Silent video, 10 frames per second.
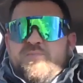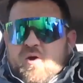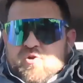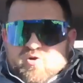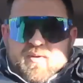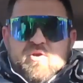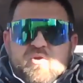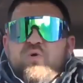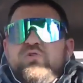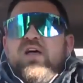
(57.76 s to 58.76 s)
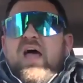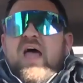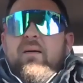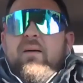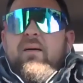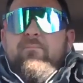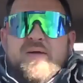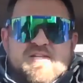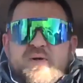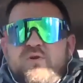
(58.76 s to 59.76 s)
spiritual mentors, I have
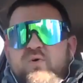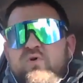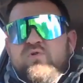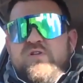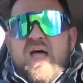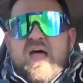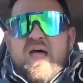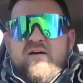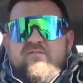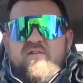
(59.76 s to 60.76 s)
business mentors, I